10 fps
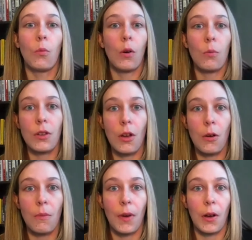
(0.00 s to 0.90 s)
What we
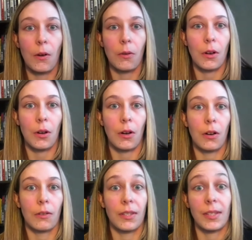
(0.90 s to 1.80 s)
know about
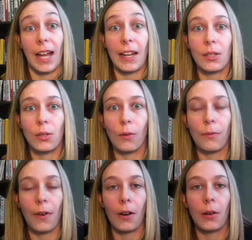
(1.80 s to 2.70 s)
her status so
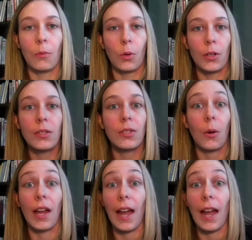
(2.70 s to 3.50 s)
far at Worlds. So I